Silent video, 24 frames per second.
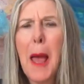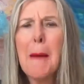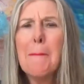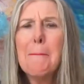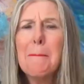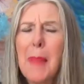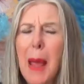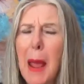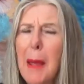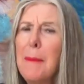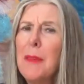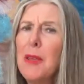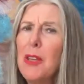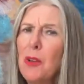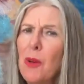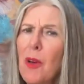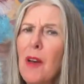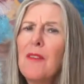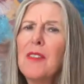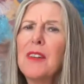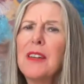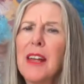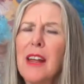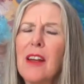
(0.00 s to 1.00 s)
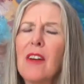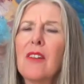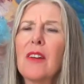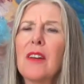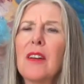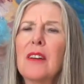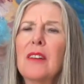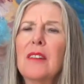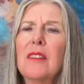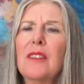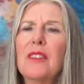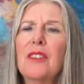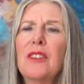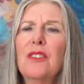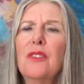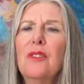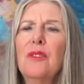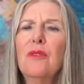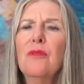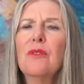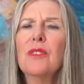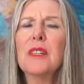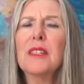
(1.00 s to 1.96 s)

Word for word: Maybe you have an area you